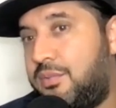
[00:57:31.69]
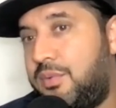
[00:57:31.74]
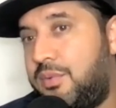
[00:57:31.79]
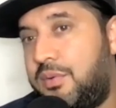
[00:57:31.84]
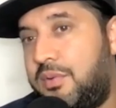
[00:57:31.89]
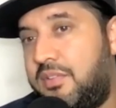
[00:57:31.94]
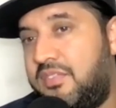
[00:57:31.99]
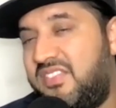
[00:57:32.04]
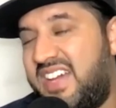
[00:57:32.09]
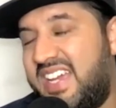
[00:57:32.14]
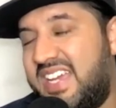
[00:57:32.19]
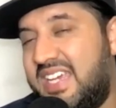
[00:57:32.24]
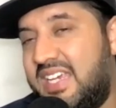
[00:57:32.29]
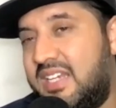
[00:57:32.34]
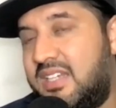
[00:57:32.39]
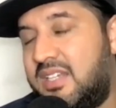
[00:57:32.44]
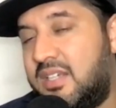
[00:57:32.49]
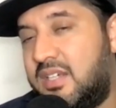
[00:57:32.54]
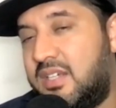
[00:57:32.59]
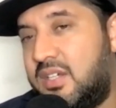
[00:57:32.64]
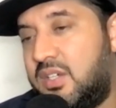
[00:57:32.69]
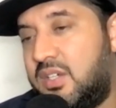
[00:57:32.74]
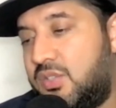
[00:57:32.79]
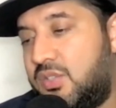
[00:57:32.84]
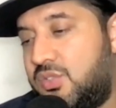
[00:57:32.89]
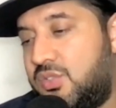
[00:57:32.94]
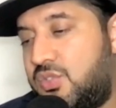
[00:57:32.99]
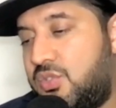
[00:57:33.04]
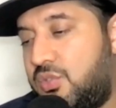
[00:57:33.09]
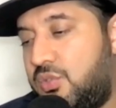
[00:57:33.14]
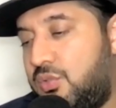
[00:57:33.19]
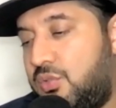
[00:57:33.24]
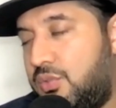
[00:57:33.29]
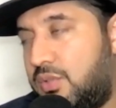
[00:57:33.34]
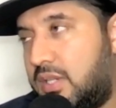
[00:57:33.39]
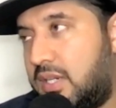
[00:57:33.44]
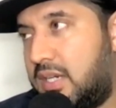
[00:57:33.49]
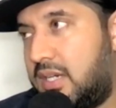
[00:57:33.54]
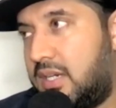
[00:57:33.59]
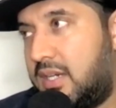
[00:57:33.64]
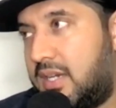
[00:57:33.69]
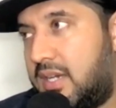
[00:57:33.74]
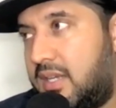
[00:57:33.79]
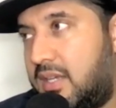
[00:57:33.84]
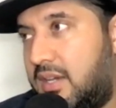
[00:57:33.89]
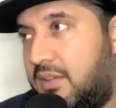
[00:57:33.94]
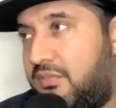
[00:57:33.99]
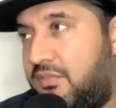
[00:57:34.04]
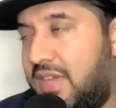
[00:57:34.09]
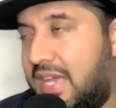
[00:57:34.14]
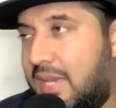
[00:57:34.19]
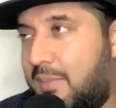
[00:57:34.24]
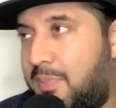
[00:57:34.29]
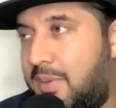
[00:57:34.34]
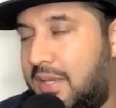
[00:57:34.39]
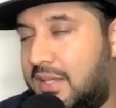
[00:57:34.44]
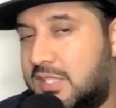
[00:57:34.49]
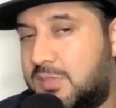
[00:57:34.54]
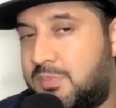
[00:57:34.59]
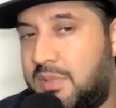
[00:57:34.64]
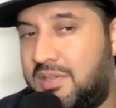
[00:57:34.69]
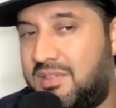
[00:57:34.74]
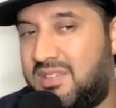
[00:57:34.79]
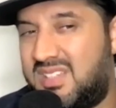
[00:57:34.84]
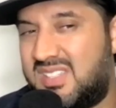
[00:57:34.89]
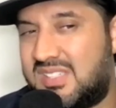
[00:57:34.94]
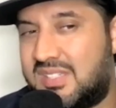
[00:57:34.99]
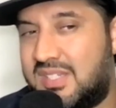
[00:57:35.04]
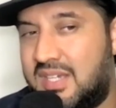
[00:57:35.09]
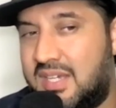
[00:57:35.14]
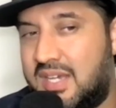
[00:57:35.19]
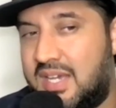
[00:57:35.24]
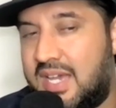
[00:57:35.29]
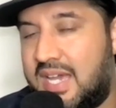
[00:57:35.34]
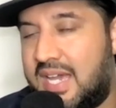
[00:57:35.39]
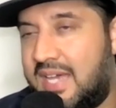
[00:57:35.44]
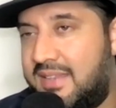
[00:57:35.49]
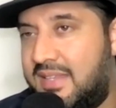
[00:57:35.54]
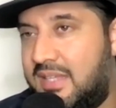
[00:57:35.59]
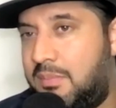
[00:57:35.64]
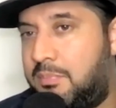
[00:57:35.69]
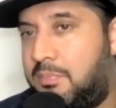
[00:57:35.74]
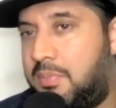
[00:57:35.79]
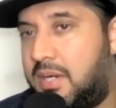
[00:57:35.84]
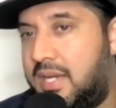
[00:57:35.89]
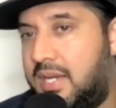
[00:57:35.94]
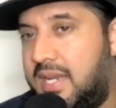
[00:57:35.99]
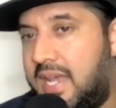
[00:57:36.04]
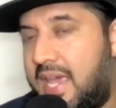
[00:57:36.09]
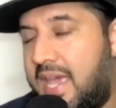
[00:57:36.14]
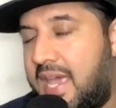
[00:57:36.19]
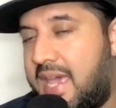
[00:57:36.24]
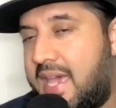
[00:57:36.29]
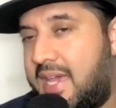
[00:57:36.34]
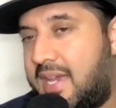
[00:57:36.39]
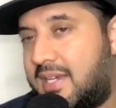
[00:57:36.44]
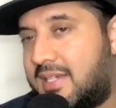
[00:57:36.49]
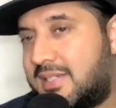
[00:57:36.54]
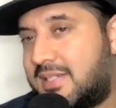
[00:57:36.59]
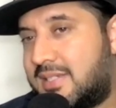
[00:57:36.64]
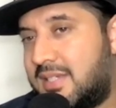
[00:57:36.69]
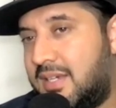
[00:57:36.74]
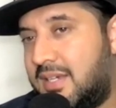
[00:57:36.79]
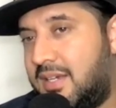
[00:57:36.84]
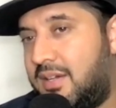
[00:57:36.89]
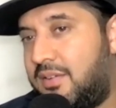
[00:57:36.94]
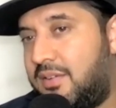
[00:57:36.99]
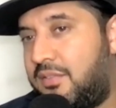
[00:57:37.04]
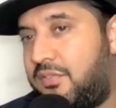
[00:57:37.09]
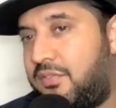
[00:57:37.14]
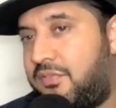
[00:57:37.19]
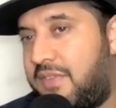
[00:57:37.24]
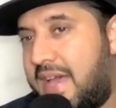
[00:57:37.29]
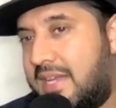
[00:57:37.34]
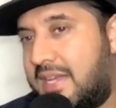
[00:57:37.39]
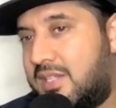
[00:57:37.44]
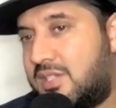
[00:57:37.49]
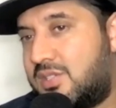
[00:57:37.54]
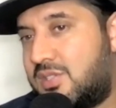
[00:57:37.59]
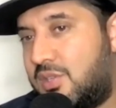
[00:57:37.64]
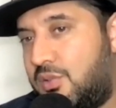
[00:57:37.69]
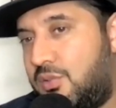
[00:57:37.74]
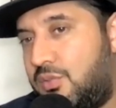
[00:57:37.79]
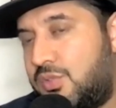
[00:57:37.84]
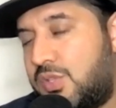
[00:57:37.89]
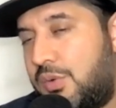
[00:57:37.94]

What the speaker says: We were invited to a VIP experience at the Bud X fan zone.